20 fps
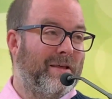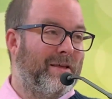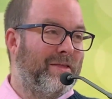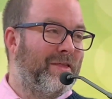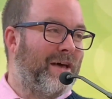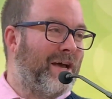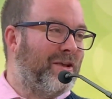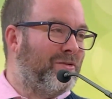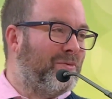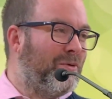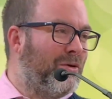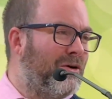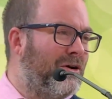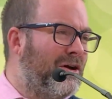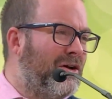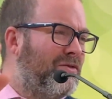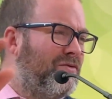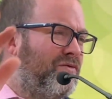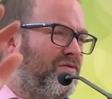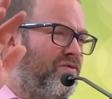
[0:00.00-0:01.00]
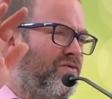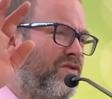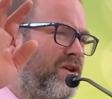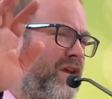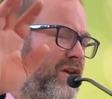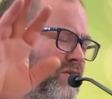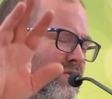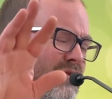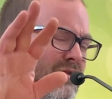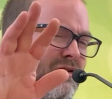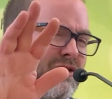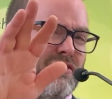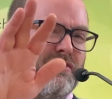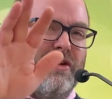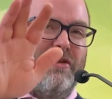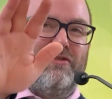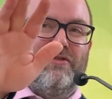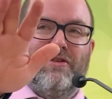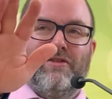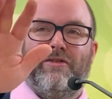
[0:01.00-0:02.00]
That's what real
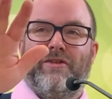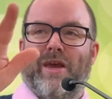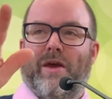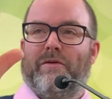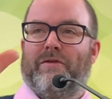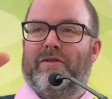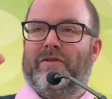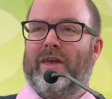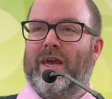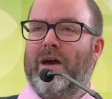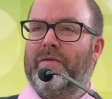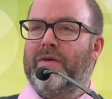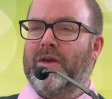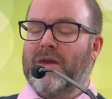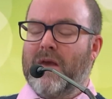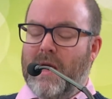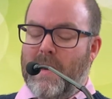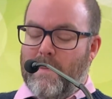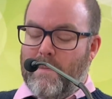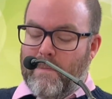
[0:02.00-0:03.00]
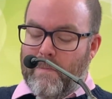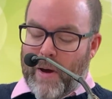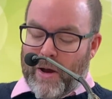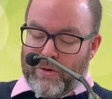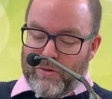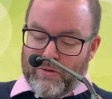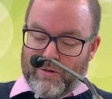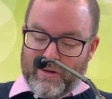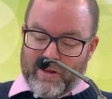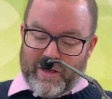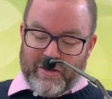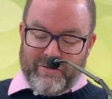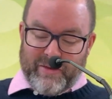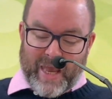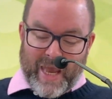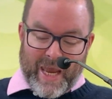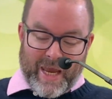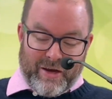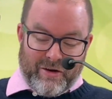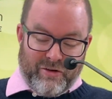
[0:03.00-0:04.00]
Christian service is like, having boundless
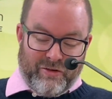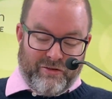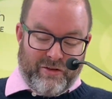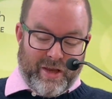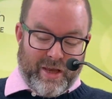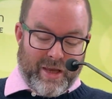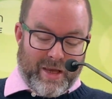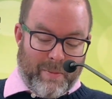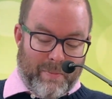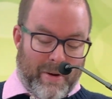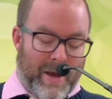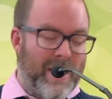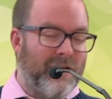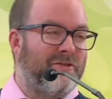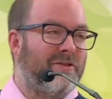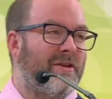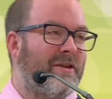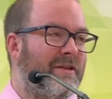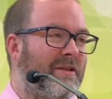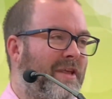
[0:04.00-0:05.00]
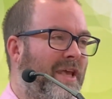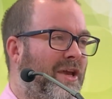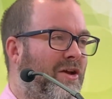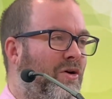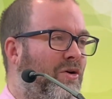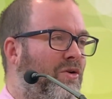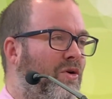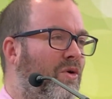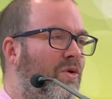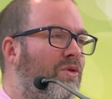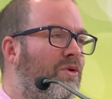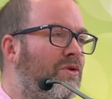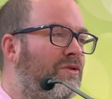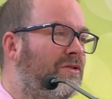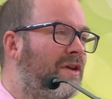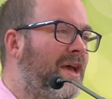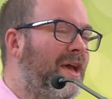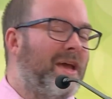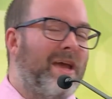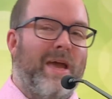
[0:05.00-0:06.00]
energy and capacity to take on all
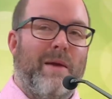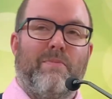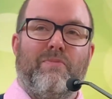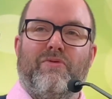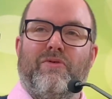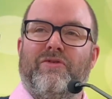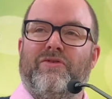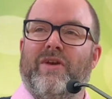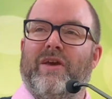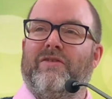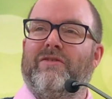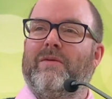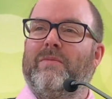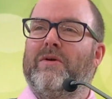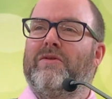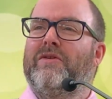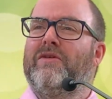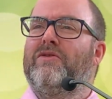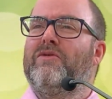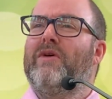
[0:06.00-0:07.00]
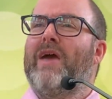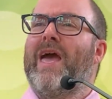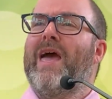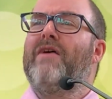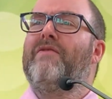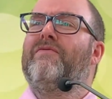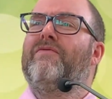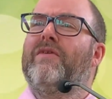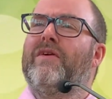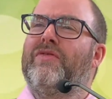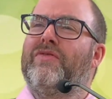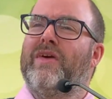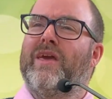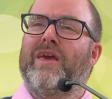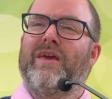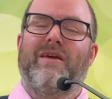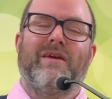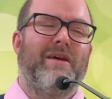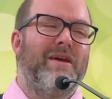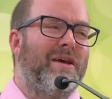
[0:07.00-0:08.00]
those projects, to be able to do
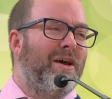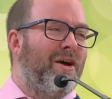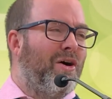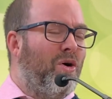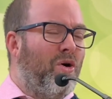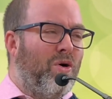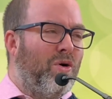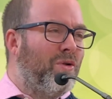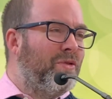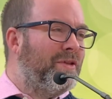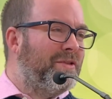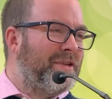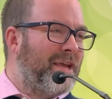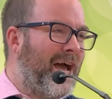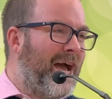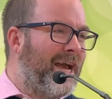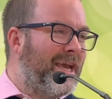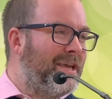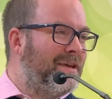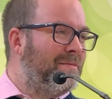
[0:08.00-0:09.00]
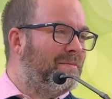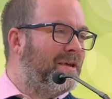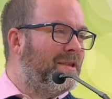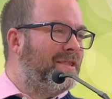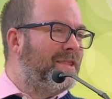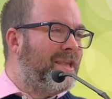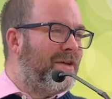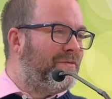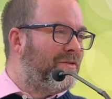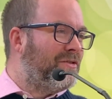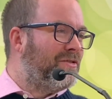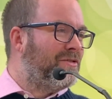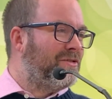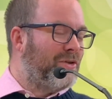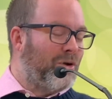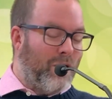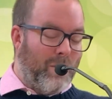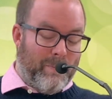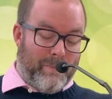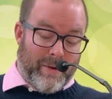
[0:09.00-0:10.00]
everything all the time and never
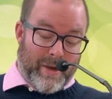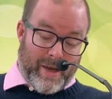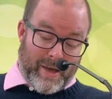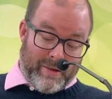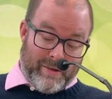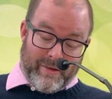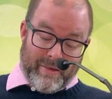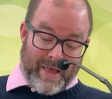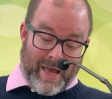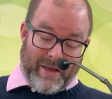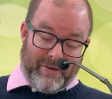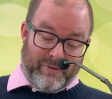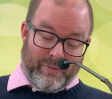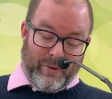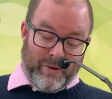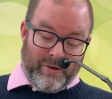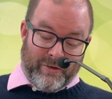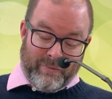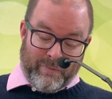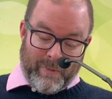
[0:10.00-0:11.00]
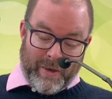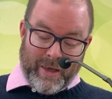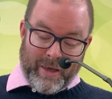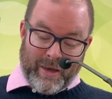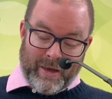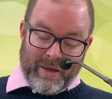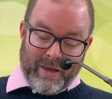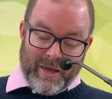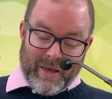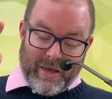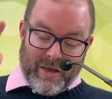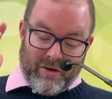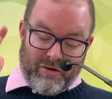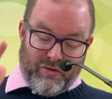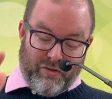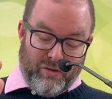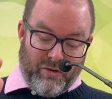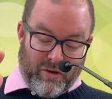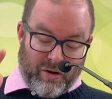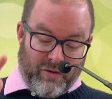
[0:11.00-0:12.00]
stop. And that's what being a
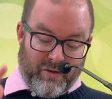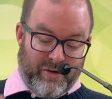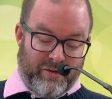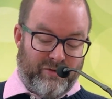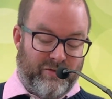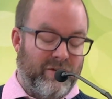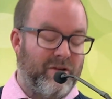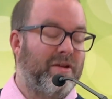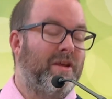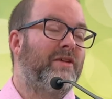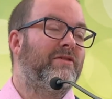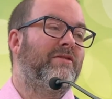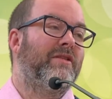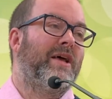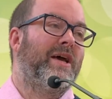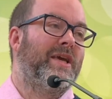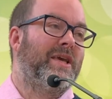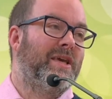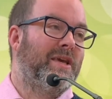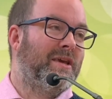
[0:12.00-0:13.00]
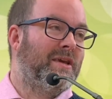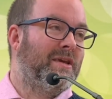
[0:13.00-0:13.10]
true Christian is like.